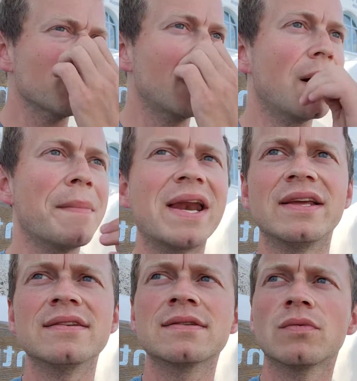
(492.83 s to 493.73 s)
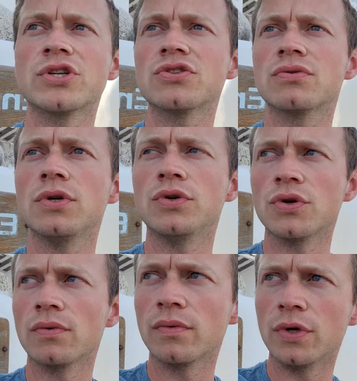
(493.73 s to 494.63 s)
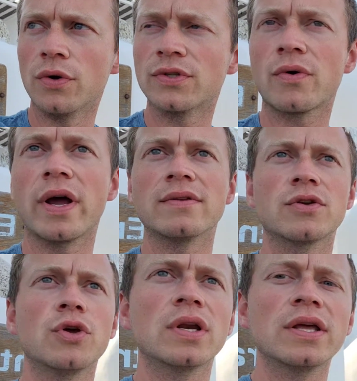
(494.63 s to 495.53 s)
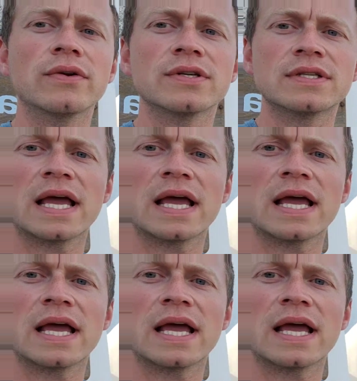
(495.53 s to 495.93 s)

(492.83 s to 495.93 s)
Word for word: amenities which is you know it's great so you can either stay